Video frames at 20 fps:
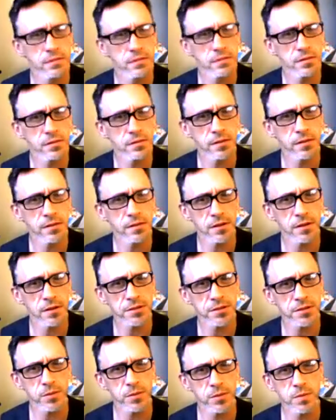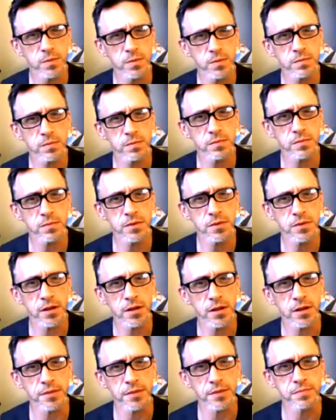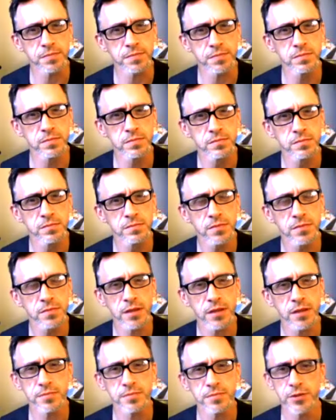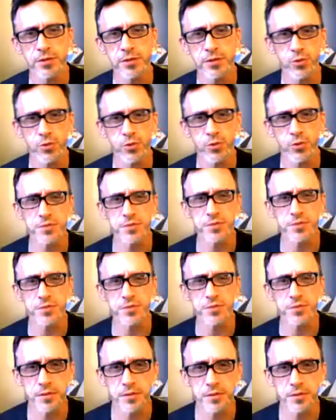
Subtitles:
And I was like, I drove us all here.